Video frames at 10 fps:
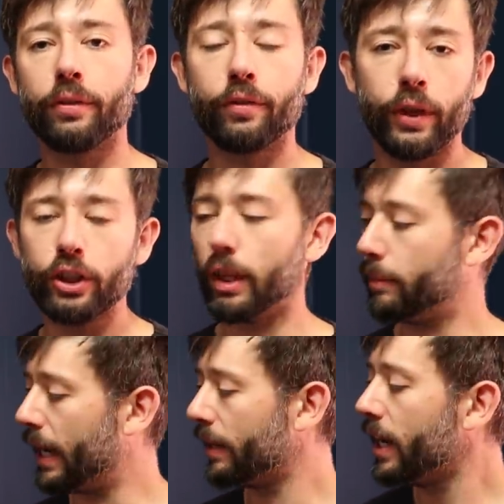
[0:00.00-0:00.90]
with free
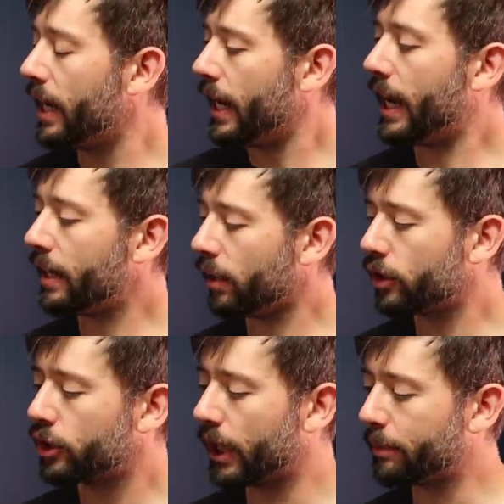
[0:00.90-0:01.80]
shipping and
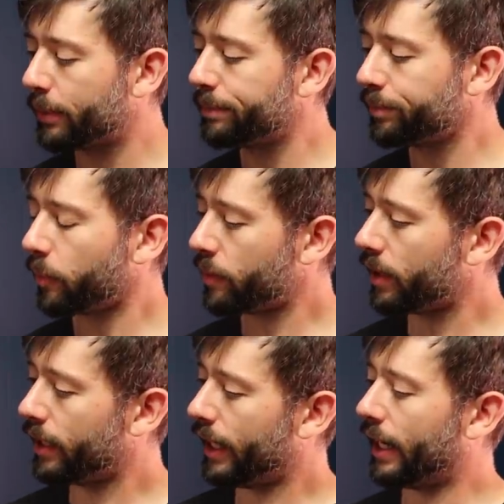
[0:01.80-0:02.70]
it'll ship
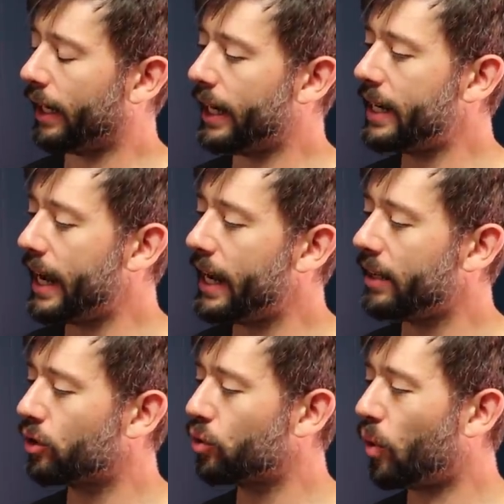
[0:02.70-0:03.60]
uh, in
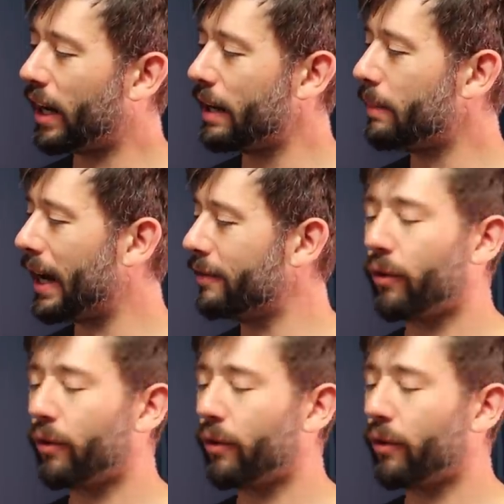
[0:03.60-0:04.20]
a 20 by